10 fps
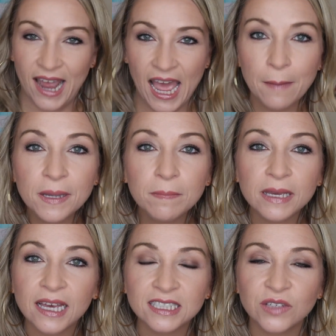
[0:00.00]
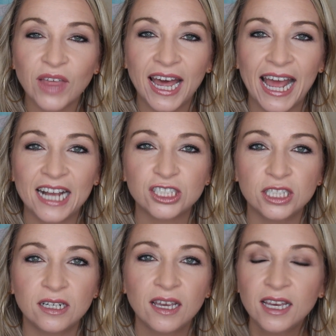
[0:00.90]
happened because of that
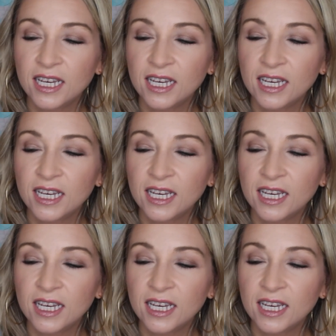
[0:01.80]
action.